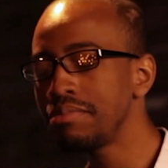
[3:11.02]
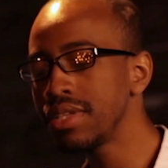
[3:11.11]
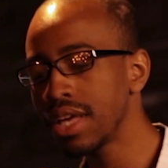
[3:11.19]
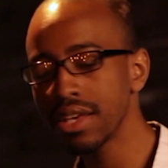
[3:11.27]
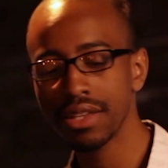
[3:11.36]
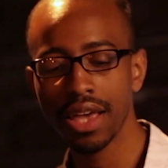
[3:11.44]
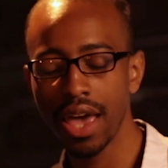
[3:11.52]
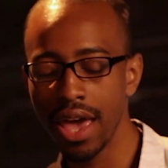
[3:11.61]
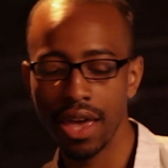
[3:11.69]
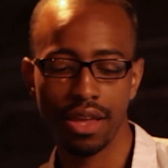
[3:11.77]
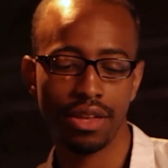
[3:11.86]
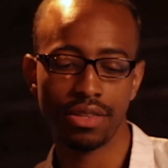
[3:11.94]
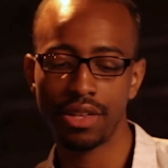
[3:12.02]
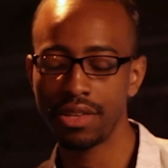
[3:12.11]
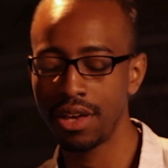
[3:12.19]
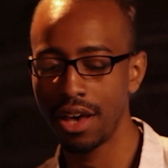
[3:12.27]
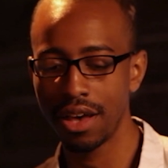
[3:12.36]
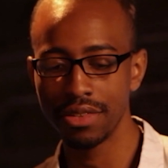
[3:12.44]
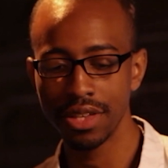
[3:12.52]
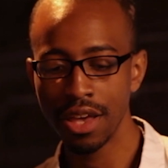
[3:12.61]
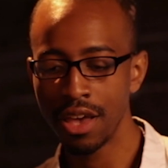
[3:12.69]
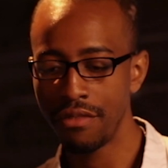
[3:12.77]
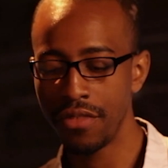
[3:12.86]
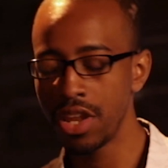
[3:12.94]
be like, hey,
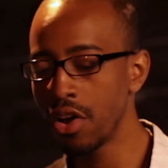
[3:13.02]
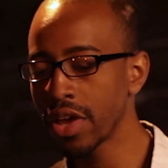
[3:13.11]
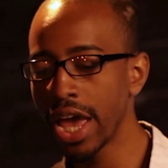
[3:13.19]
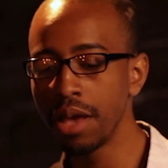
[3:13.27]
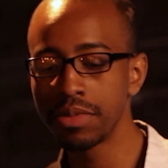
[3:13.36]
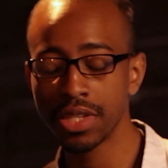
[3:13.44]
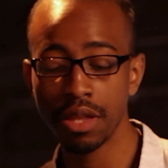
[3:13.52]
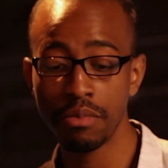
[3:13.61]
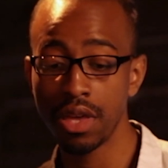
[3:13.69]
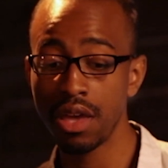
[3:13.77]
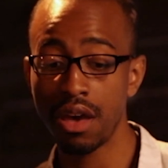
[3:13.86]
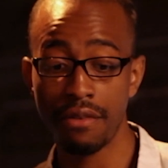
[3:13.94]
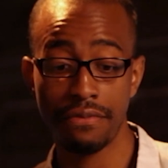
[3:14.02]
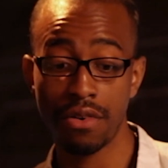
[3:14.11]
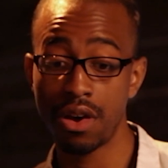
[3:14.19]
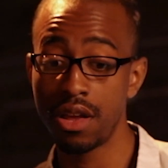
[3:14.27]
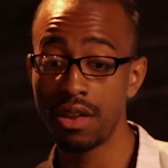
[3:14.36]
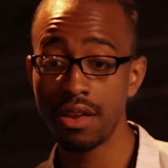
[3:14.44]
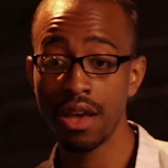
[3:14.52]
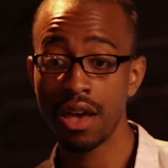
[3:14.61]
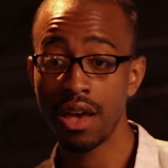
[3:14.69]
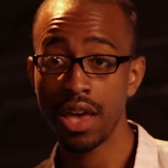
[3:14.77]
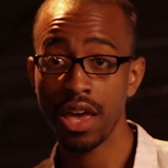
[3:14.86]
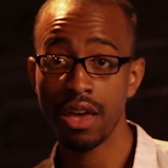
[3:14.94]
video games can be a fun
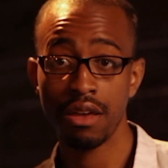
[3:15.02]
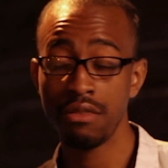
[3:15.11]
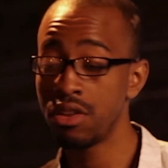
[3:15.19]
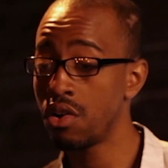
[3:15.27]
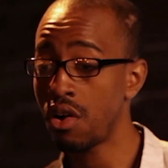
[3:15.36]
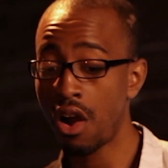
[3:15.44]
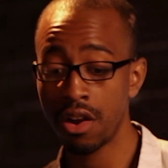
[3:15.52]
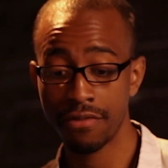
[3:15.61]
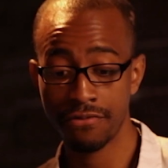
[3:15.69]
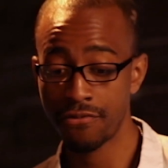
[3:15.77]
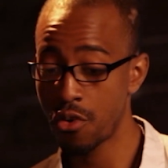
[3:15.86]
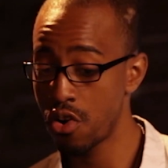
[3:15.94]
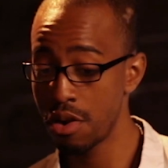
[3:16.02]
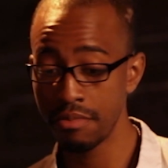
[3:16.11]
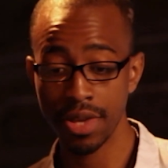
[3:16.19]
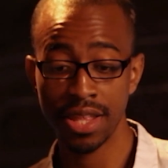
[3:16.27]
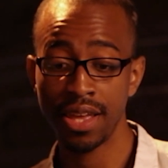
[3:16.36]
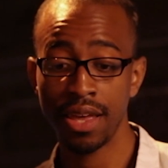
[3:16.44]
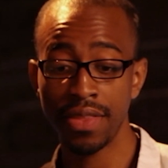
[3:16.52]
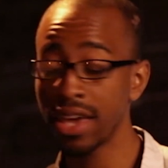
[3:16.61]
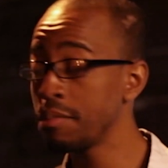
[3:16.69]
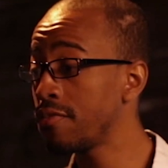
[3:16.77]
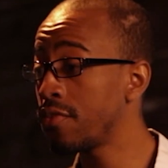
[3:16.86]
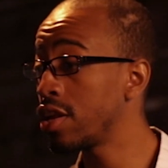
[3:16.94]
art form, and they
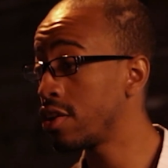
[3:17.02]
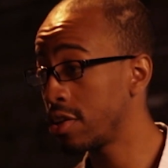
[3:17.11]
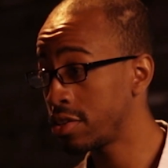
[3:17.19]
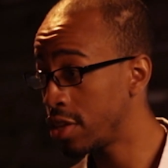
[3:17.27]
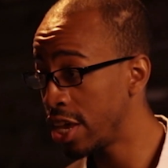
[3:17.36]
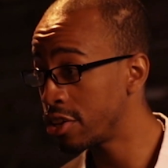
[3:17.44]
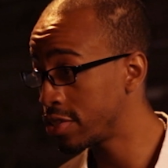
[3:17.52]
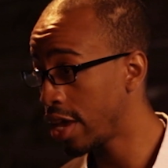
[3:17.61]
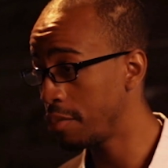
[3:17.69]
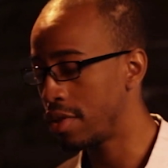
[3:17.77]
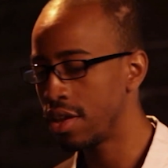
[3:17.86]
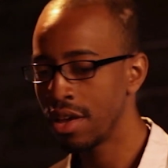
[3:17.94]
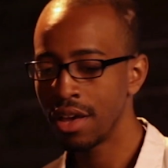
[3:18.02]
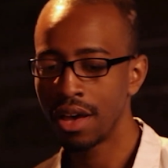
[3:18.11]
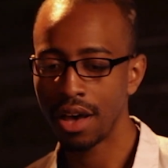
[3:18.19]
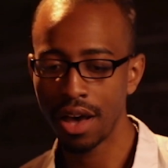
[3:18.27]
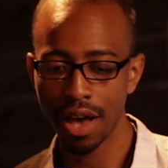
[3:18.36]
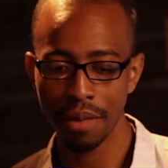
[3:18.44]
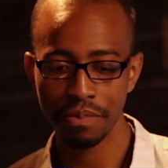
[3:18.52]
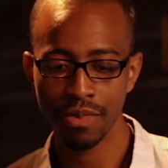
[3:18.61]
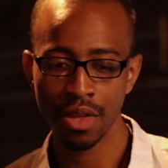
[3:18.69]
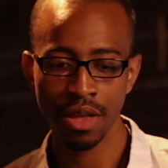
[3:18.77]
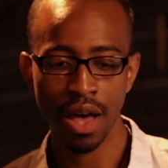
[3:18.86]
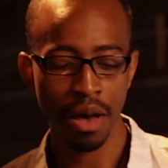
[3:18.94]
can be fun entertainment.
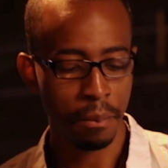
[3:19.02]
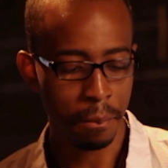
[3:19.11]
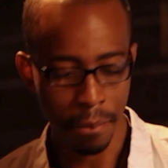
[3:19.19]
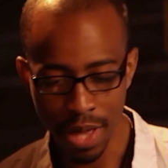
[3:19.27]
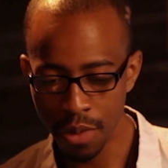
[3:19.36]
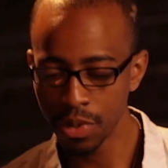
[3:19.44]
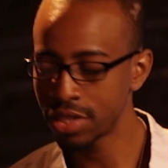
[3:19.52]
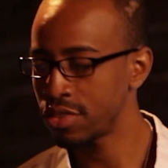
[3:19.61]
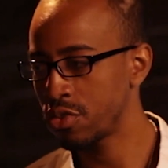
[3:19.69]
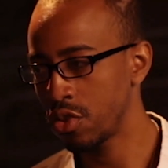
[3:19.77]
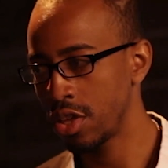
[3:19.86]
It was